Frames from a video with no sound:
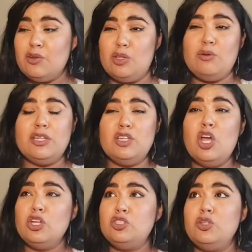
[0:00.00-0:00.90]
You can
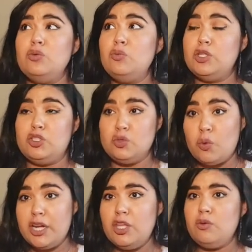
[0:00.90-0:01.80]
do with
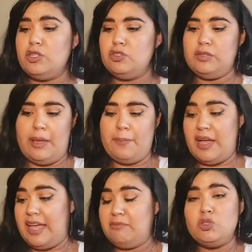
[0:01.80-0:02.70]
sorting, you can do that
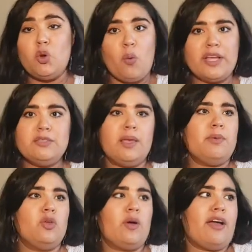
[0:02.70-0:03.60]
by toys. Maybe
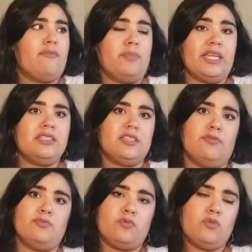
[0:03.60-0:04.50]
you have bins
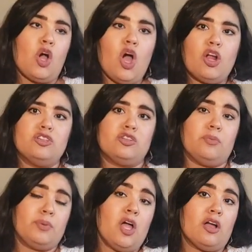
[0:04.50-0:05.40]
of cars or
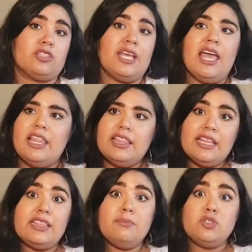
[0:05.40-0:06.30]
blocks.
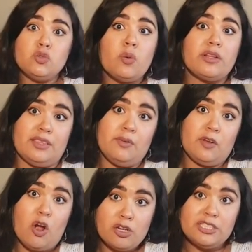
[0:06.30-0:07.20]
Let them sort the
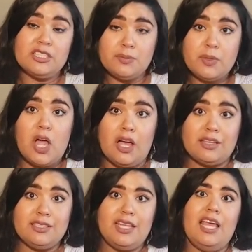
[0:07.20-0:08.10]
cars and the
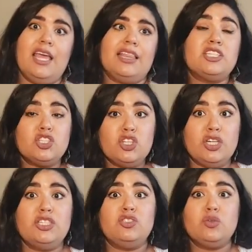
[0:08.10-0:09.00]
blocks. That's a
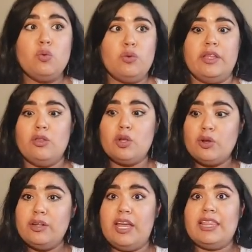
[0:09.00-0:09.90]
good tool. They'll
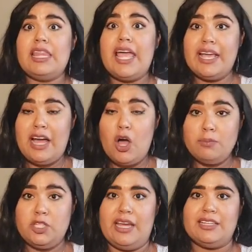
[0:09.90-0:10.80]
learn like
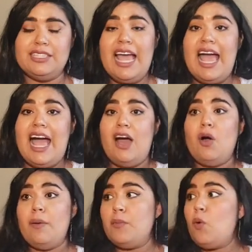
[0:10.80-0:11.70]
objects.
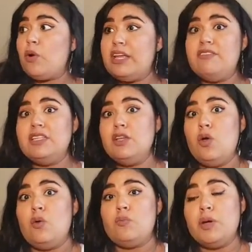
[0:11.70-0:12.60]
Or even
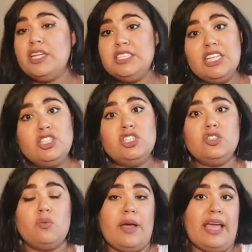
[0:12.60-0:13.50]
putting dishes
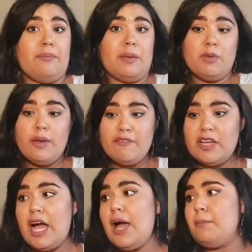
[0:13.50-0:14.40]
away. Maybe you have
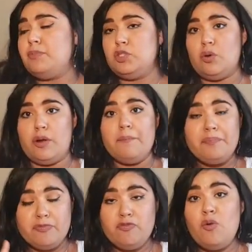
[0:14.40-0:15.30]
cups or
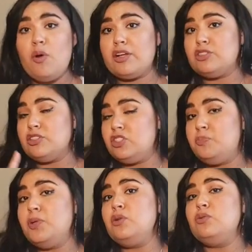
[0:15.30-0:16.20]
forks or
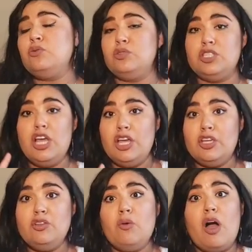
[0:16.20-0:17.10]
spoons.
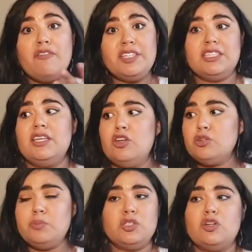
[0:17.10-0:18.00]
You know, obviously you're
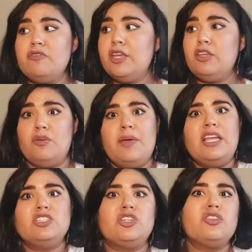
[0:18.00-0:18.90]
observing, you're
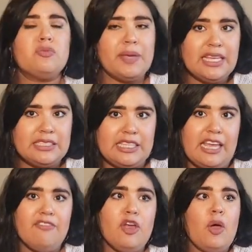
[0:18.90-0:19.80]
making sure they're being
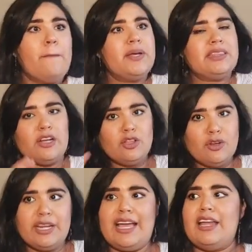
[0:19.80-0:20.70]
safe, but they're
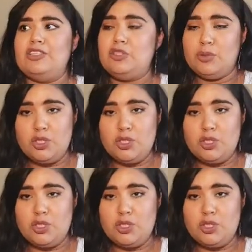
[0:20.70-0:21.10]
learning how to do a